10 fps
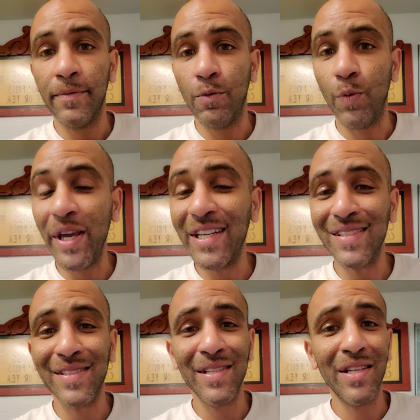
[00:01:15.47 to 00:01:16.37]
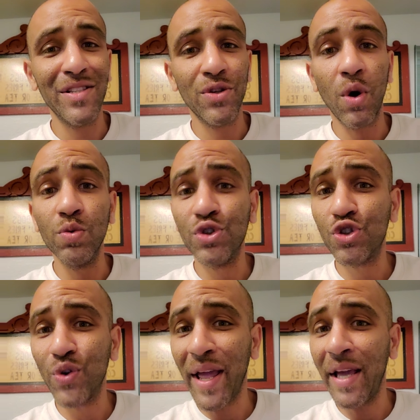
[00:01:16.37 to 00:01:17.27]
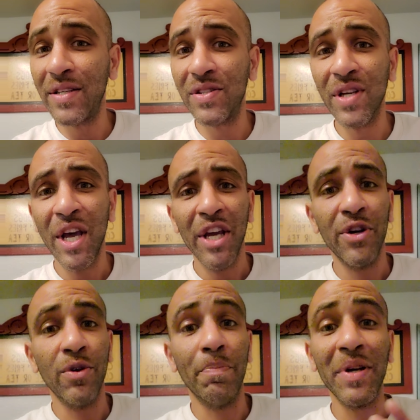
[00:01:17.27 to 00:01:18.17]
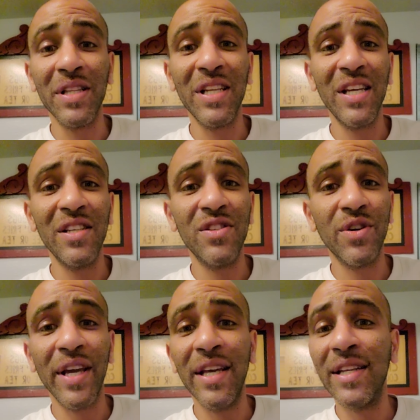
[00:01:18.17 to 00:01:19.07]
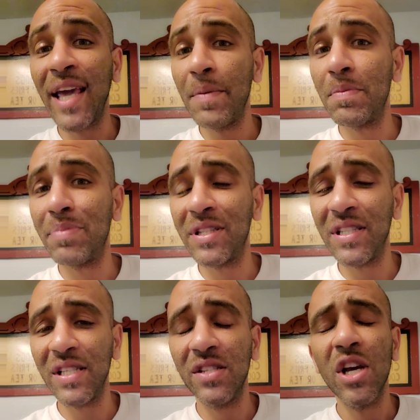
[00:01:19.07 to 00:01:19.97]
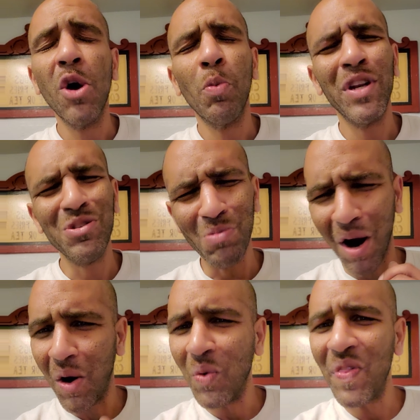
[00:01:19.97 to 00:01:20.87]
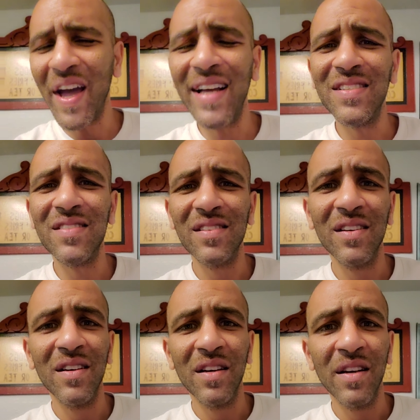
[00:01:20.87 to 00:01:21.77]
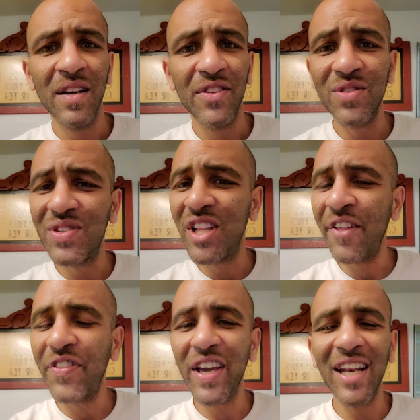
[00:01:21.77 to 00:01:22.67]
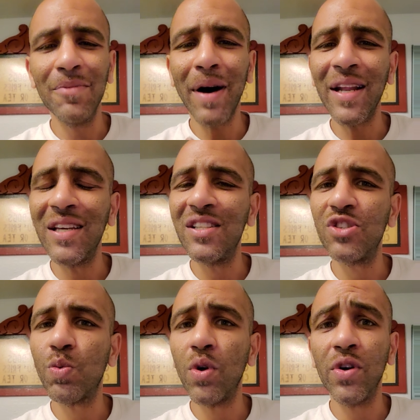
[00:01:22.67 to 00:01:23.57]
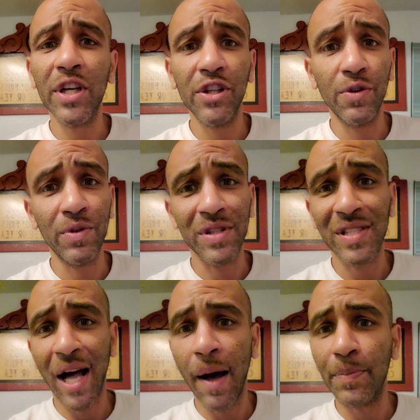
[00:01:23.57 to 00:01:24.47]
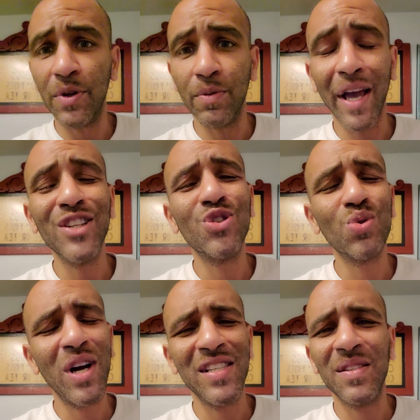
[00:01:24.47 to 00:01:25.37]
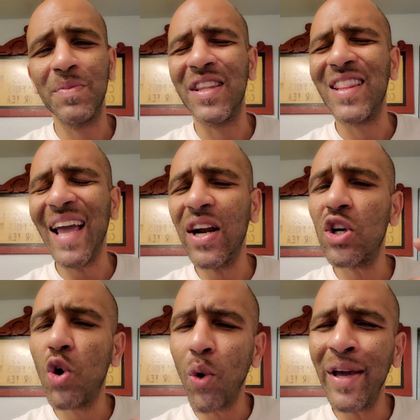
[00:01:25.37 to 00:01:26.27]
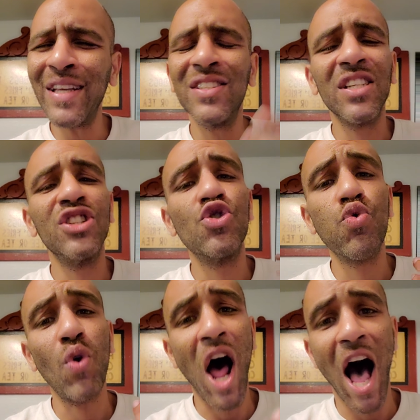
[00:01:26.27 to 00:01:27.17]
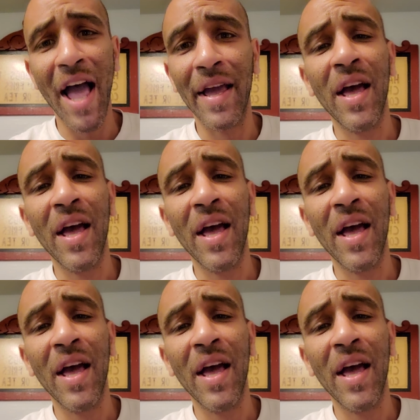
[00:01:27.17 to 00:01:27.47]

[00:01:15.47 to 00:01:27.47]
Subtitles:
weaknesses, your own strengths, your abilities, your incapabilities, when you own that, there's nothing anybody in this world can do to stop you. And trust me, they are going to try.